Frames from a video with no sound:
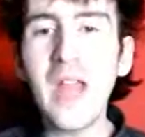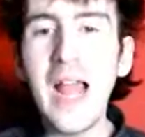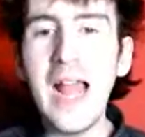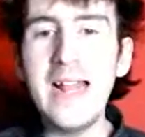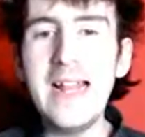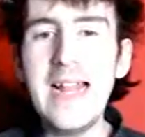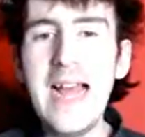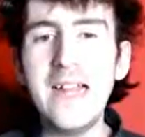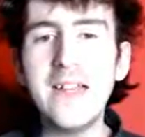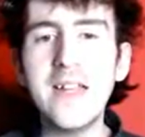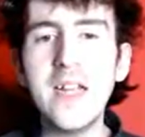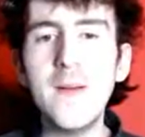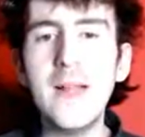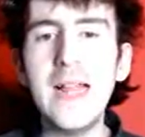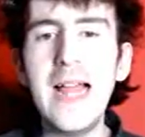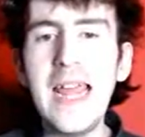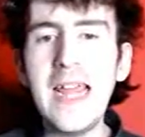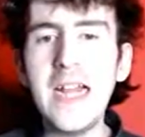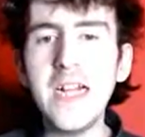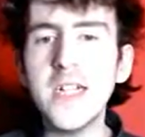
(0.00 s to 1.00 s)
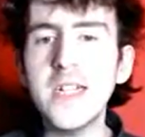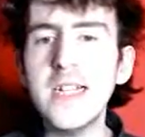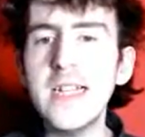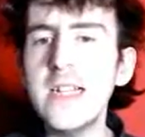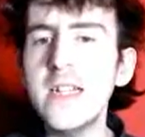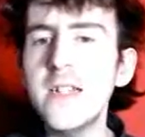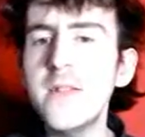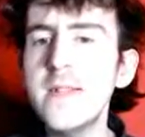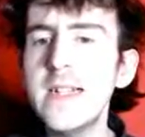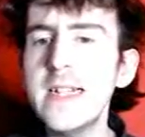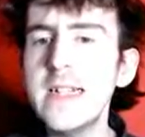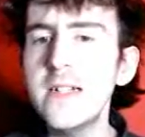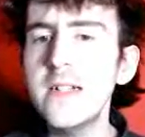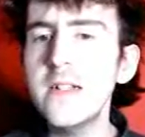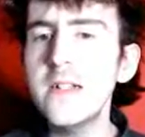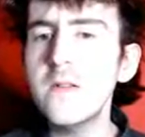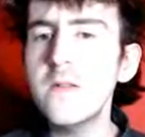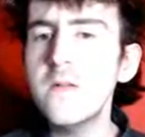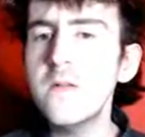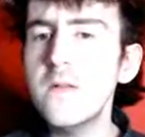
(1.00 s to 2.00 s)
And that double agent is
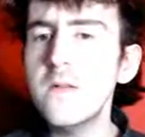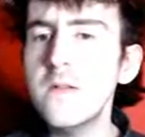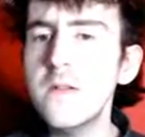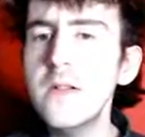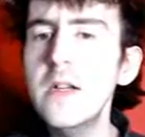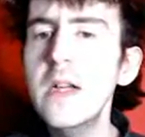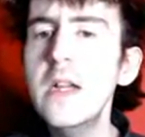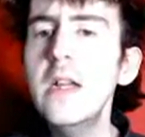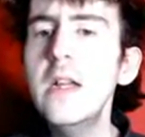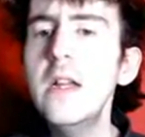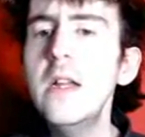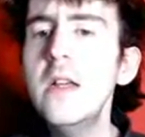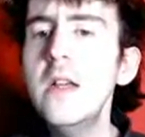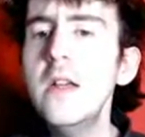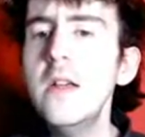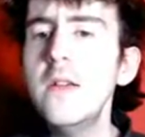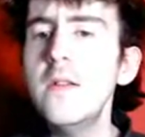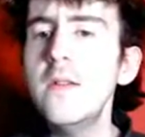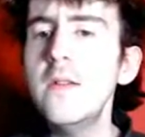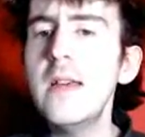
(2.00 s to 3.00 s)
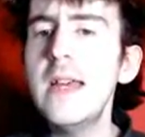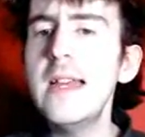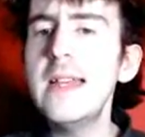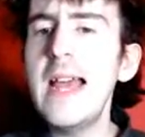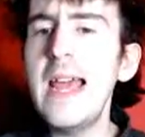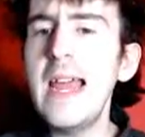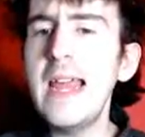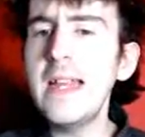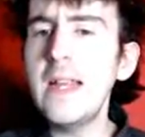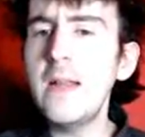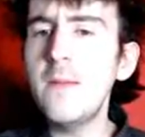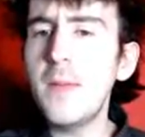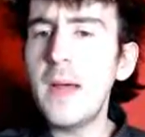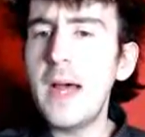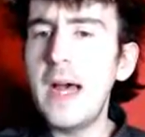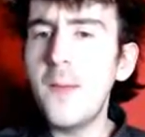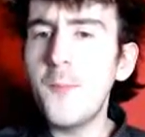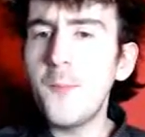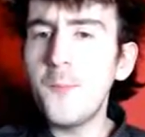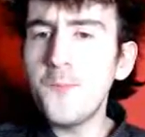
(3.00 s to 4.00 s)
Lieutenant Gorn, who is aiding
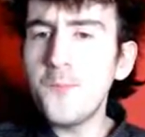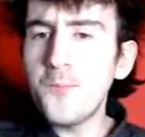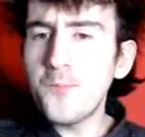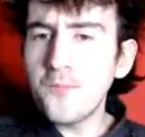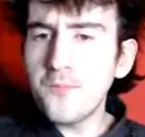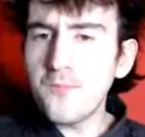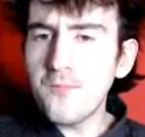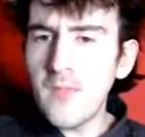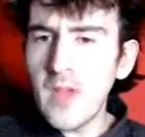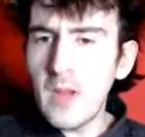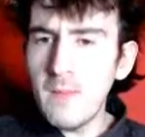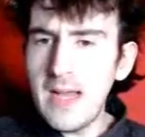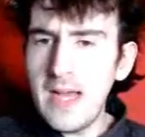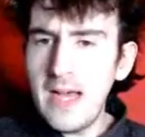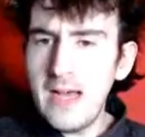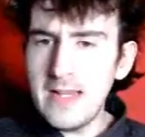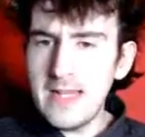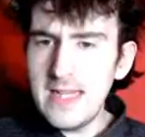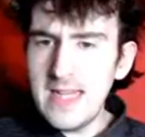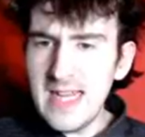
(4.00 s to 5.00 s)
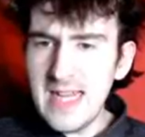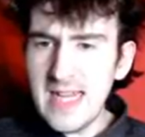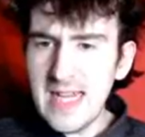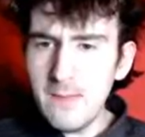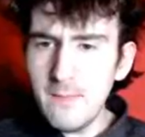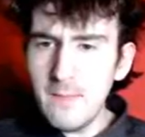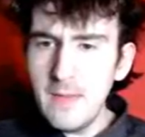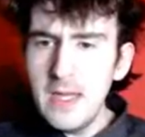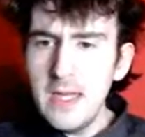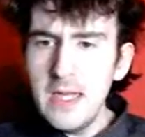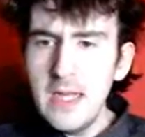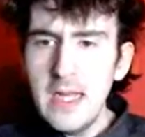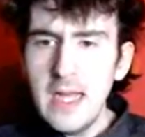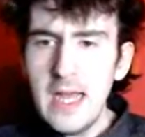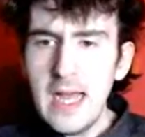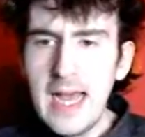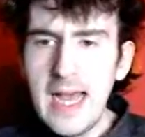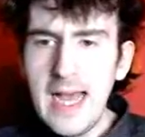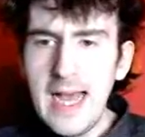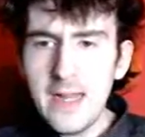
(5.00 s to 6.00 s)
Bal's team.
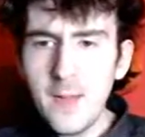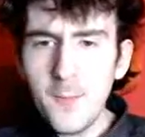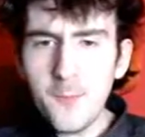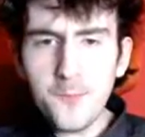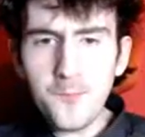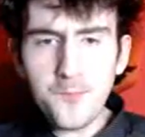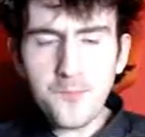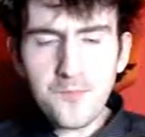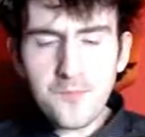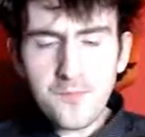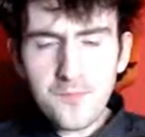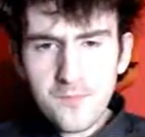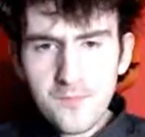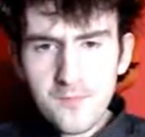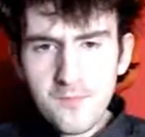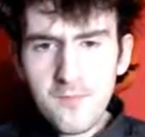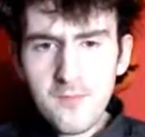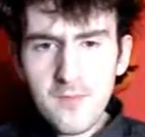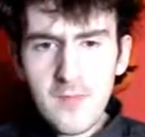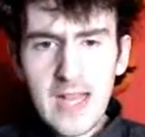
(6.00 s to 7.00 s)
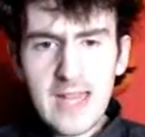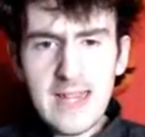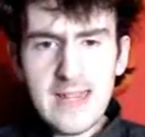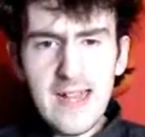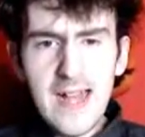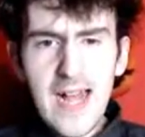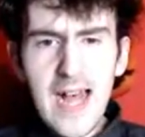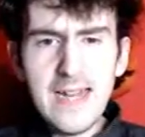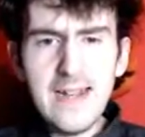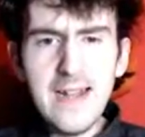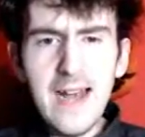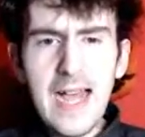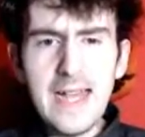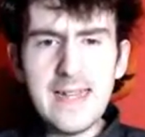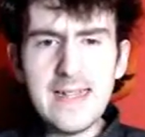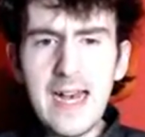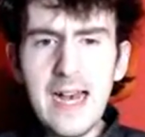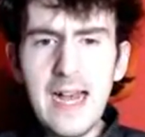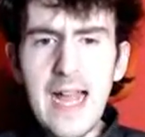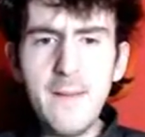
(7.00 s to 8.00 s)
And it's kind of
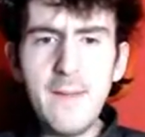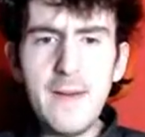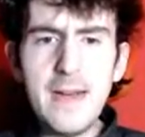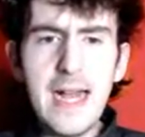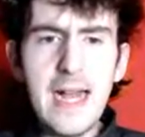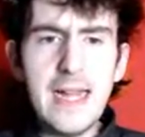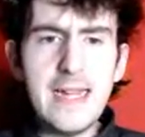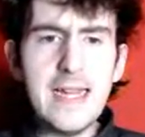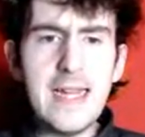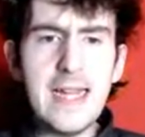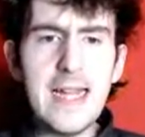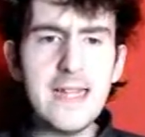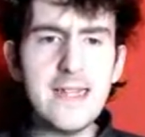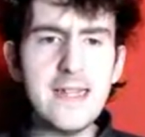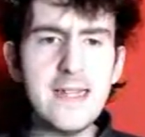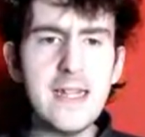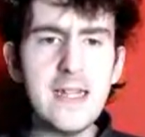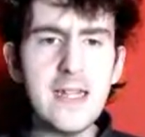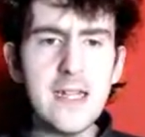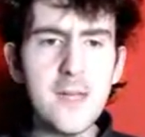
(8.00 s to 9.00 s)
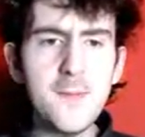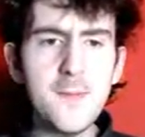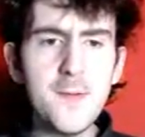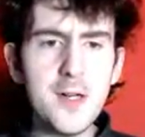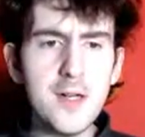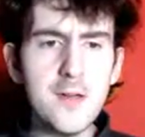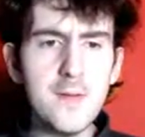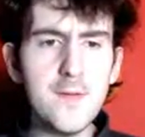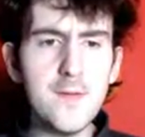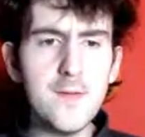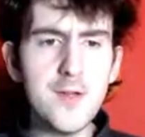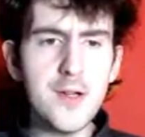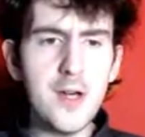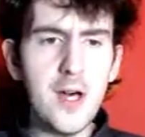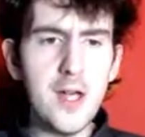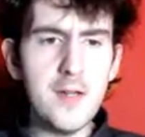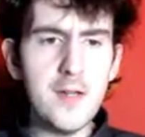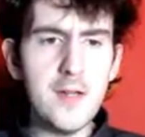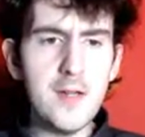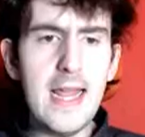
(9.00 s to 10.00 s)
nice how every now and then you get to see a couple
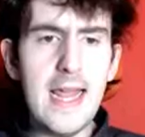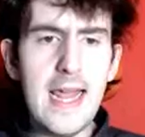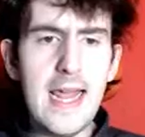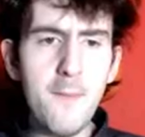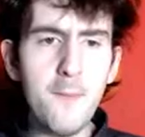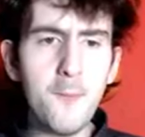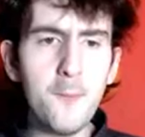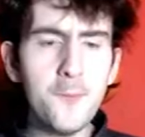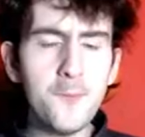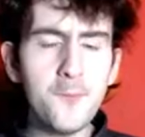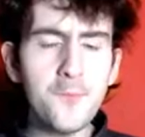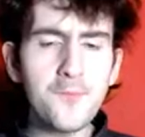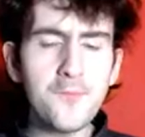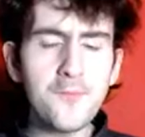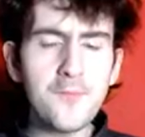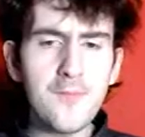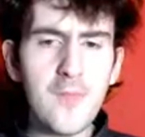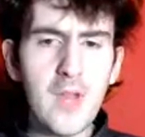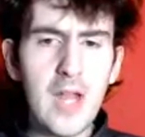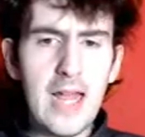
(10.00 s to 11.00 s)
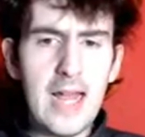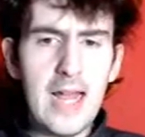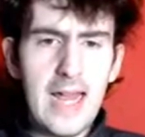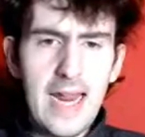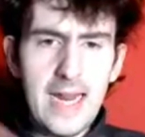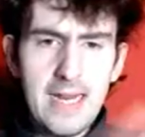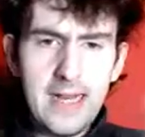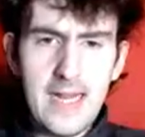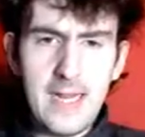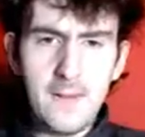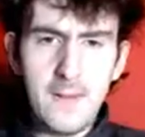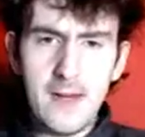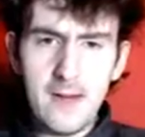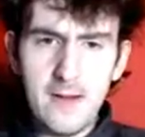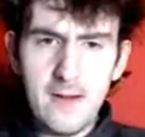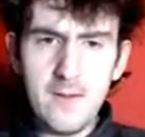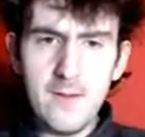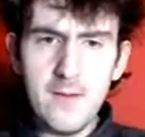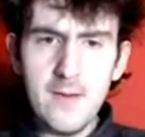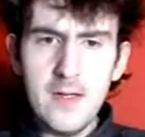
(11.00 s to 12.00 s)
shots with him in the
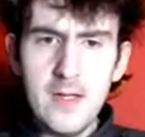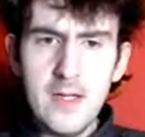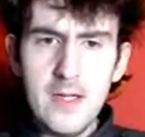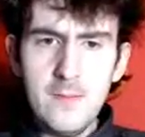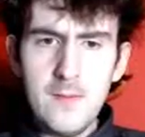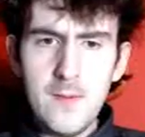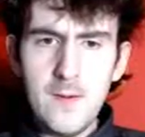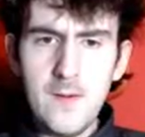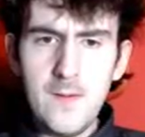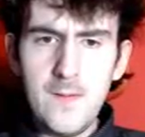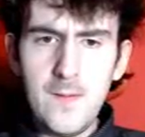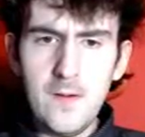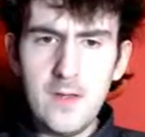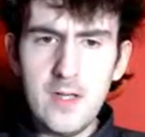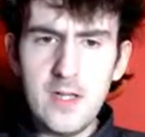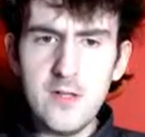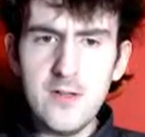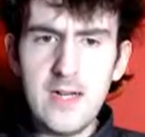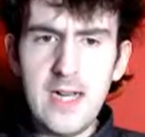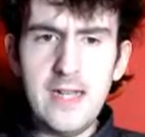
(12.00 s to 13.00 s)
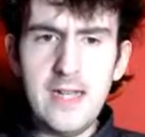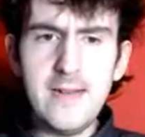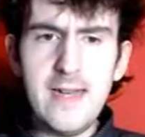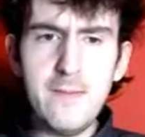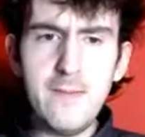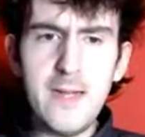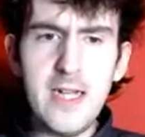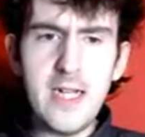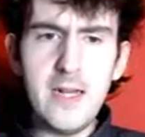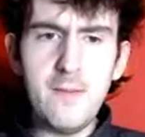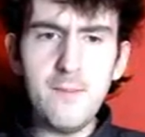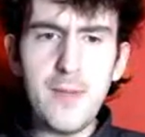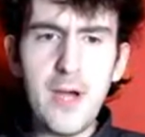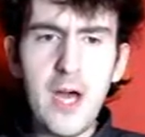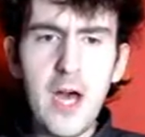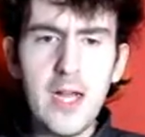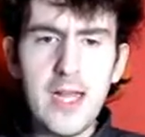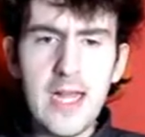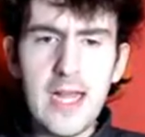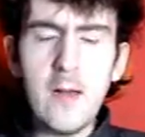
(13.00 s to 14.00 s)
Imperial Forces. Trying to, like, literally
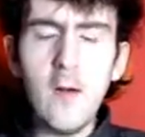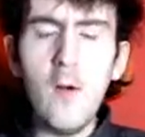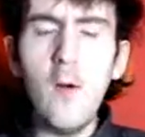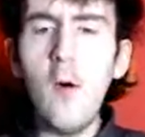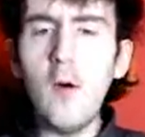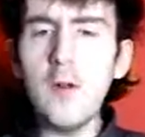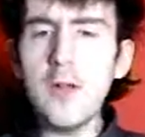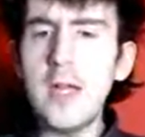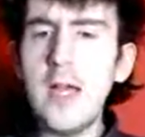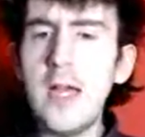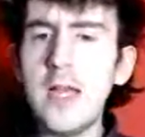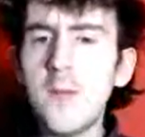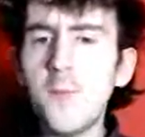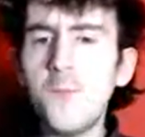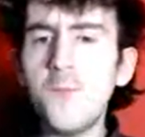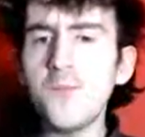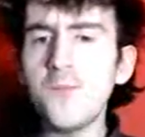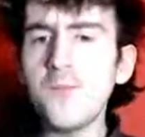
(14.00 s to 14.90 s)
barking orders.